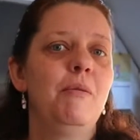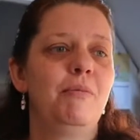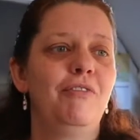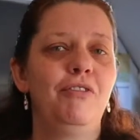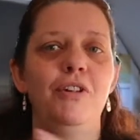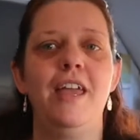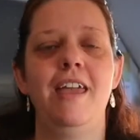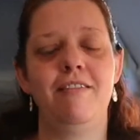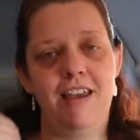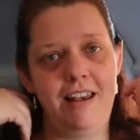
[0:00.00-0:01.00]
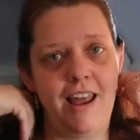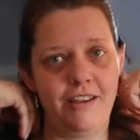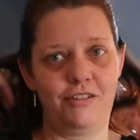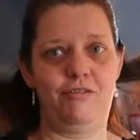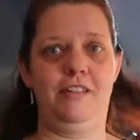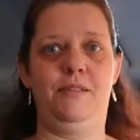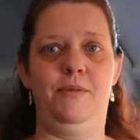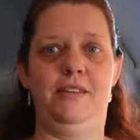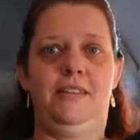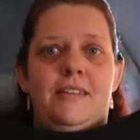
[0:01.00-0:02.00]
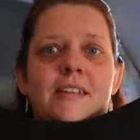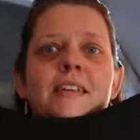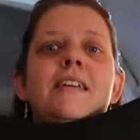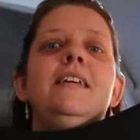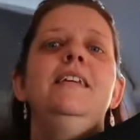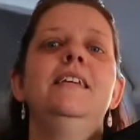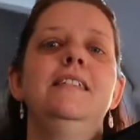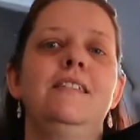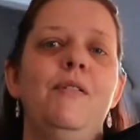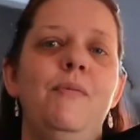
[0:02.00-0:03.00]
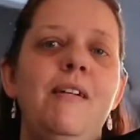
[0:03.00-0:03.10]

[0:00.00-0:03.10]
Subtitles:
before hearing Last Christmas. So I'm